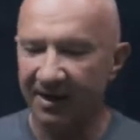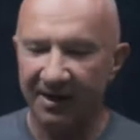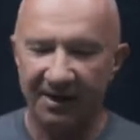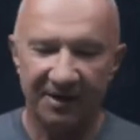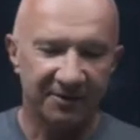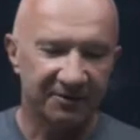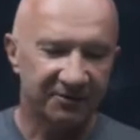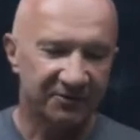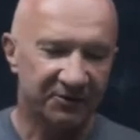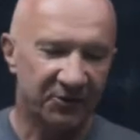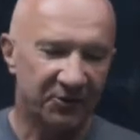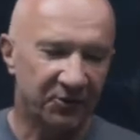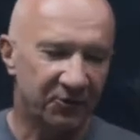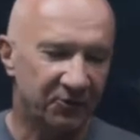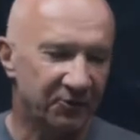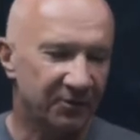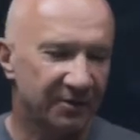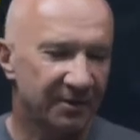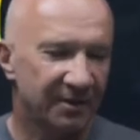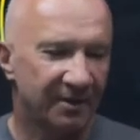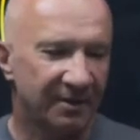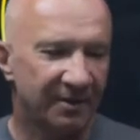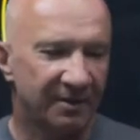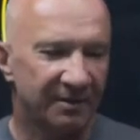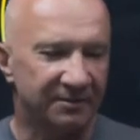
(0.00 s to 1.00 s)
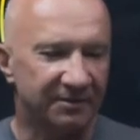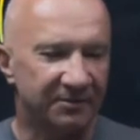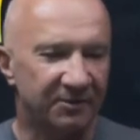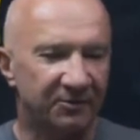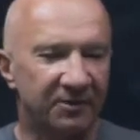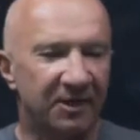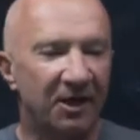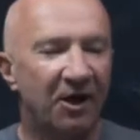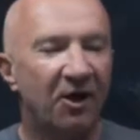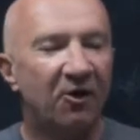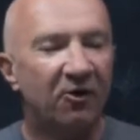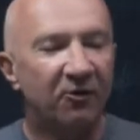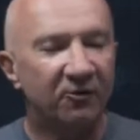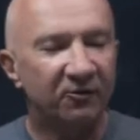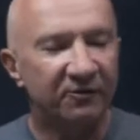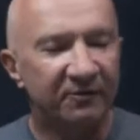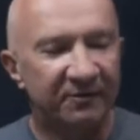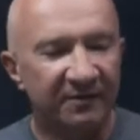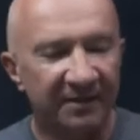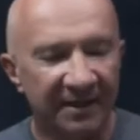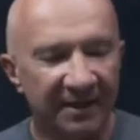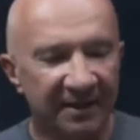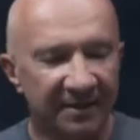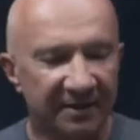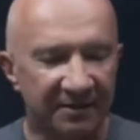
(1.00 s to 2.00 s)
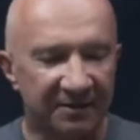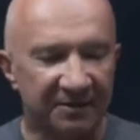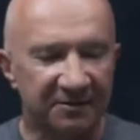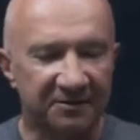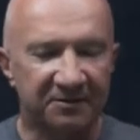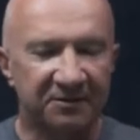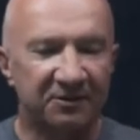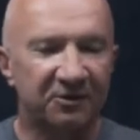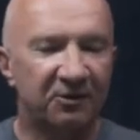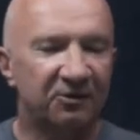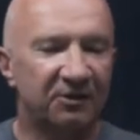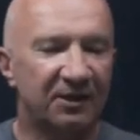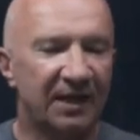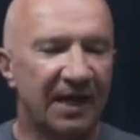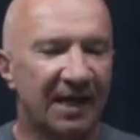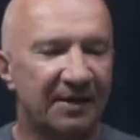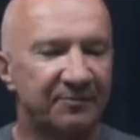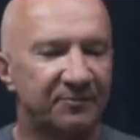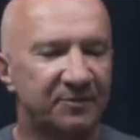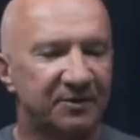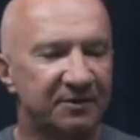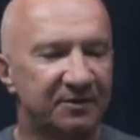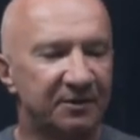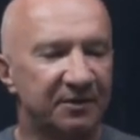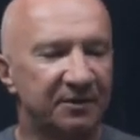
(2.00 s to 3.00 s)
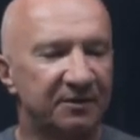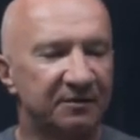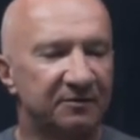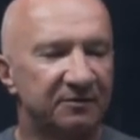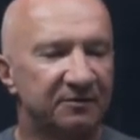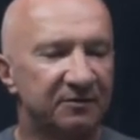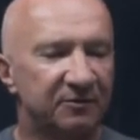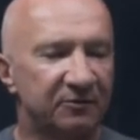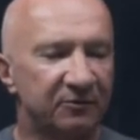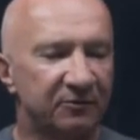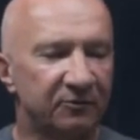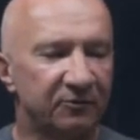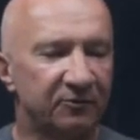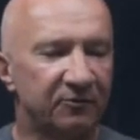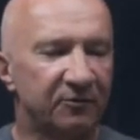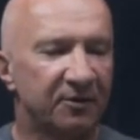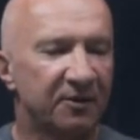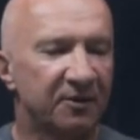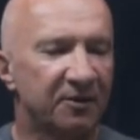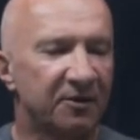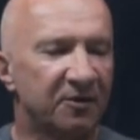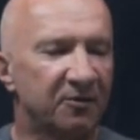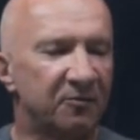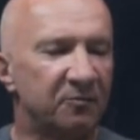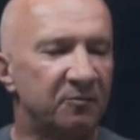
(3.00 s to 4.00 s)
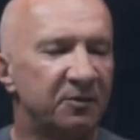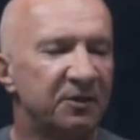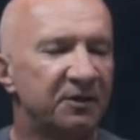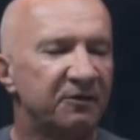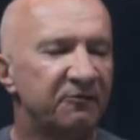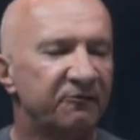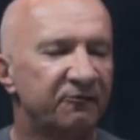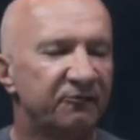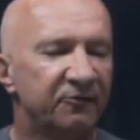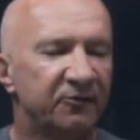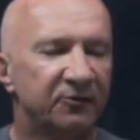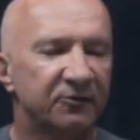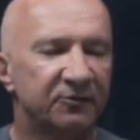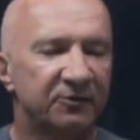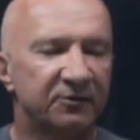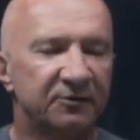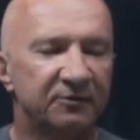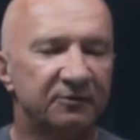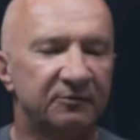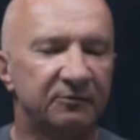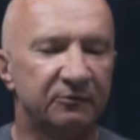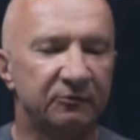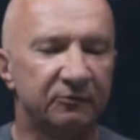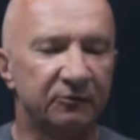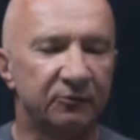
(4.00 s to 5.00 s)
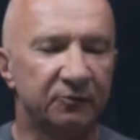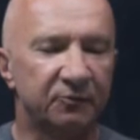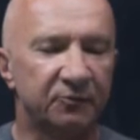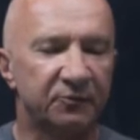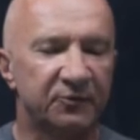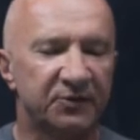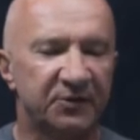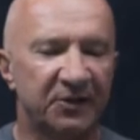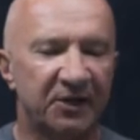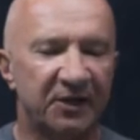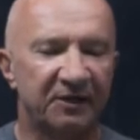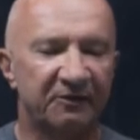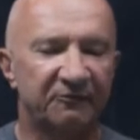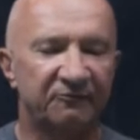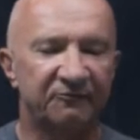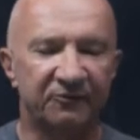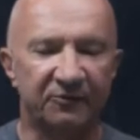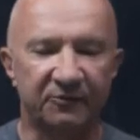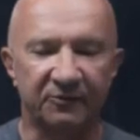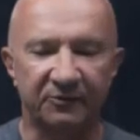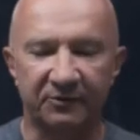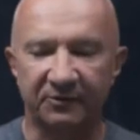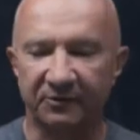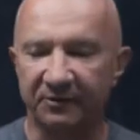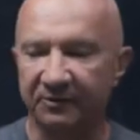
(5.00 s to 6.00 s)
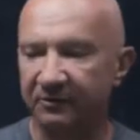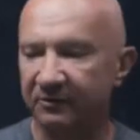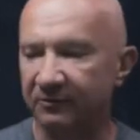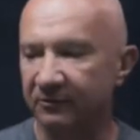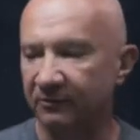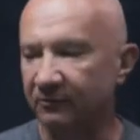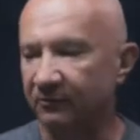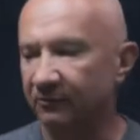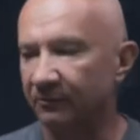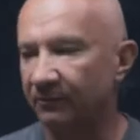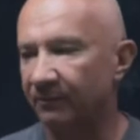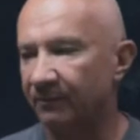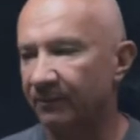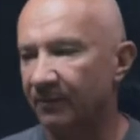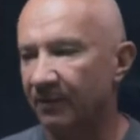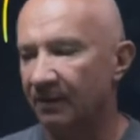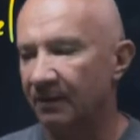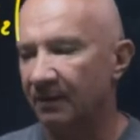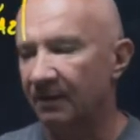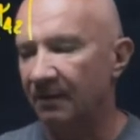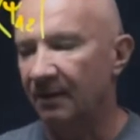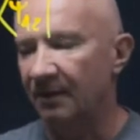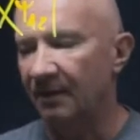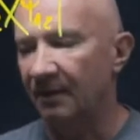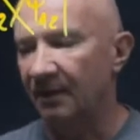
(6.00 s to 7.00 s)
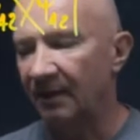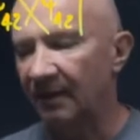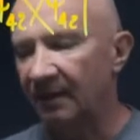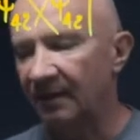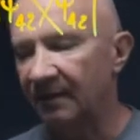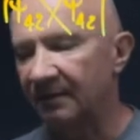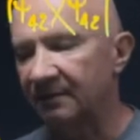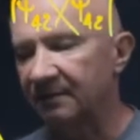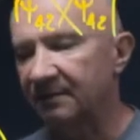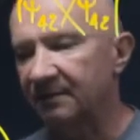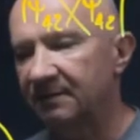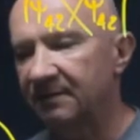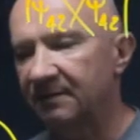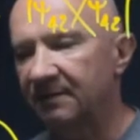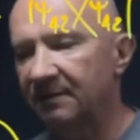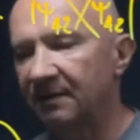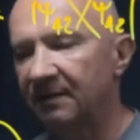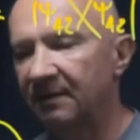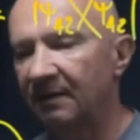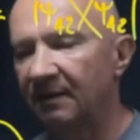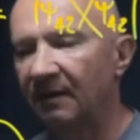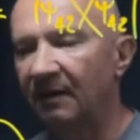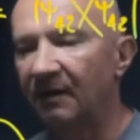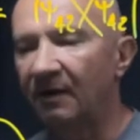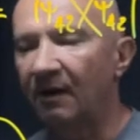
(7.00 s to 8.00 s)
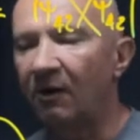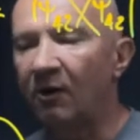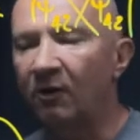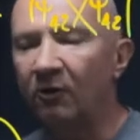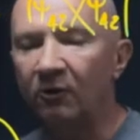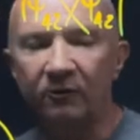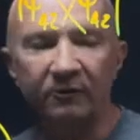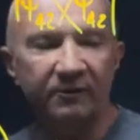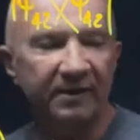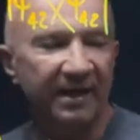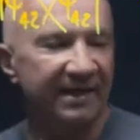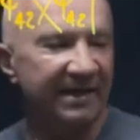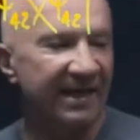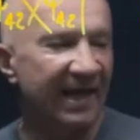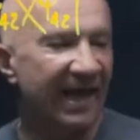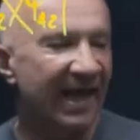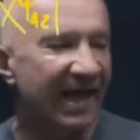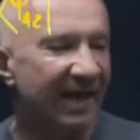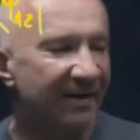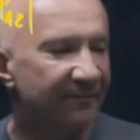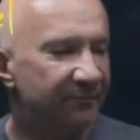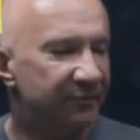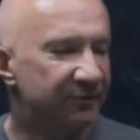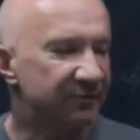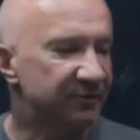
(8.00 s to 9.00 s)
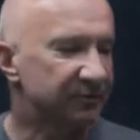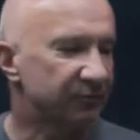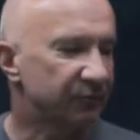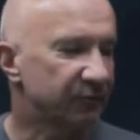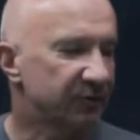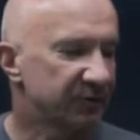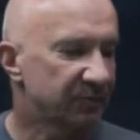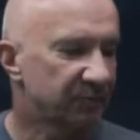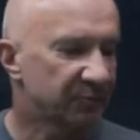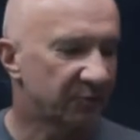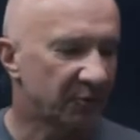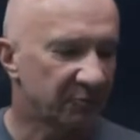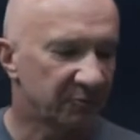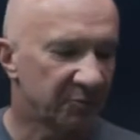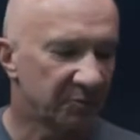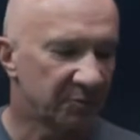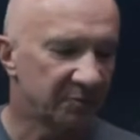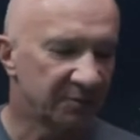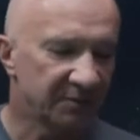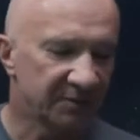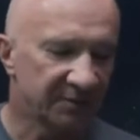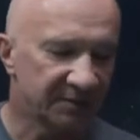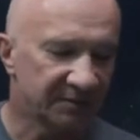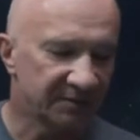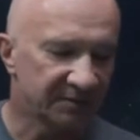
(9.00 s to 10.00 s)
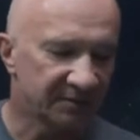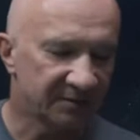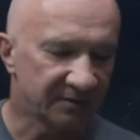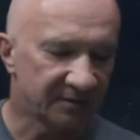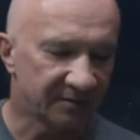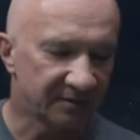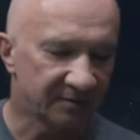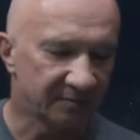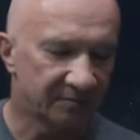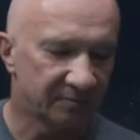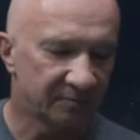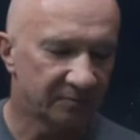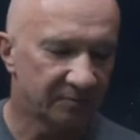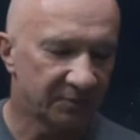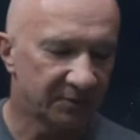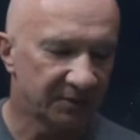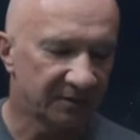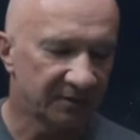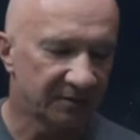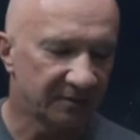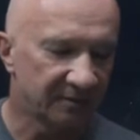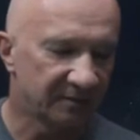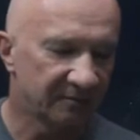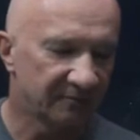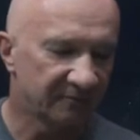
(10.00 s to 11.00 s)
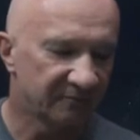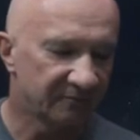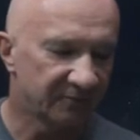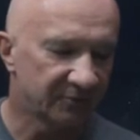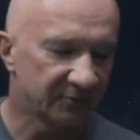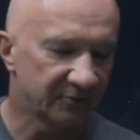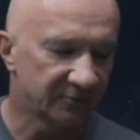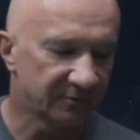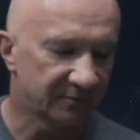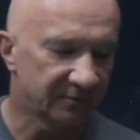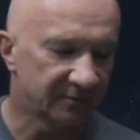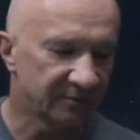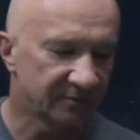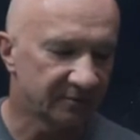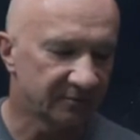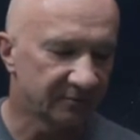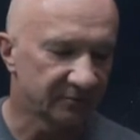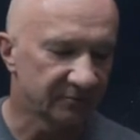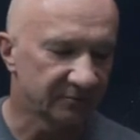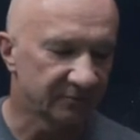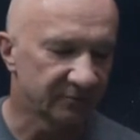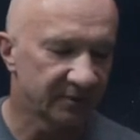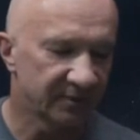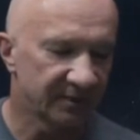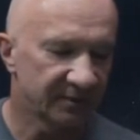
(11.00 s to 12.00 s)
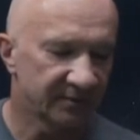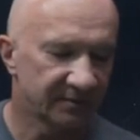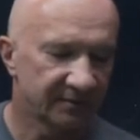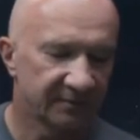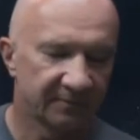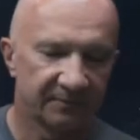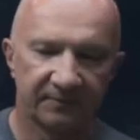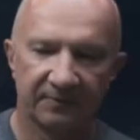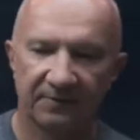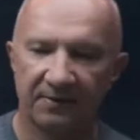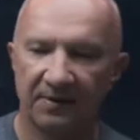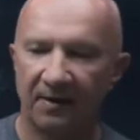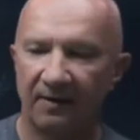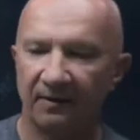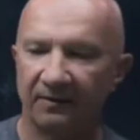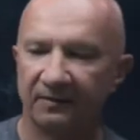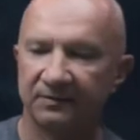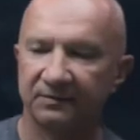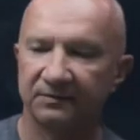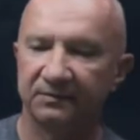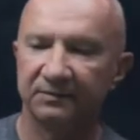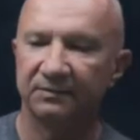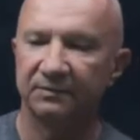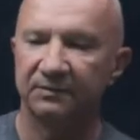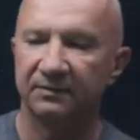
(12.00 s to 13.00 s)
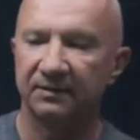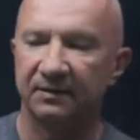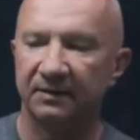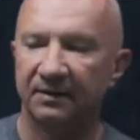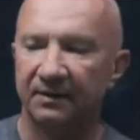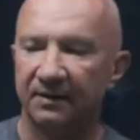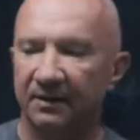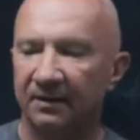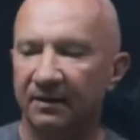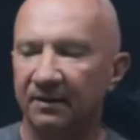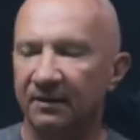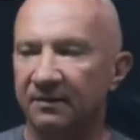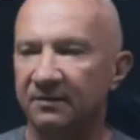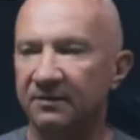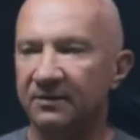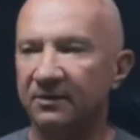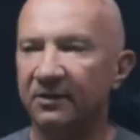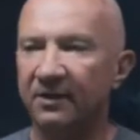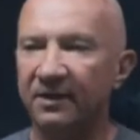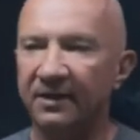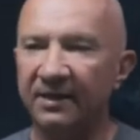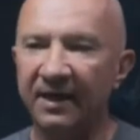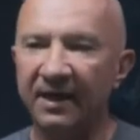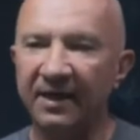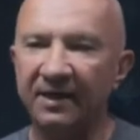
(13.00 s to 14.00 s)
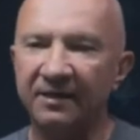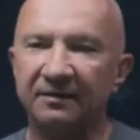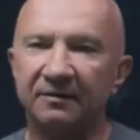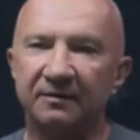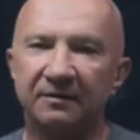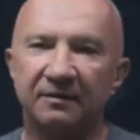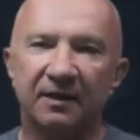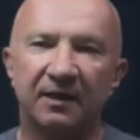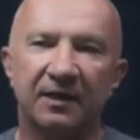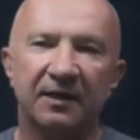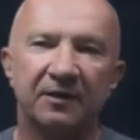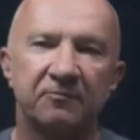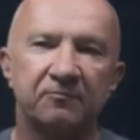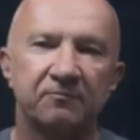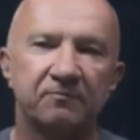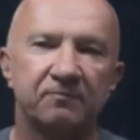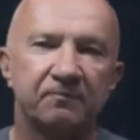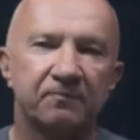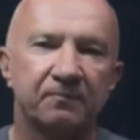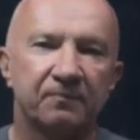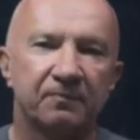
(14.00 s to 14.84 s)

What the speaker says: So the whole thing is collapsed into B42 psi 42. And all that happens with probability P42, right? So again,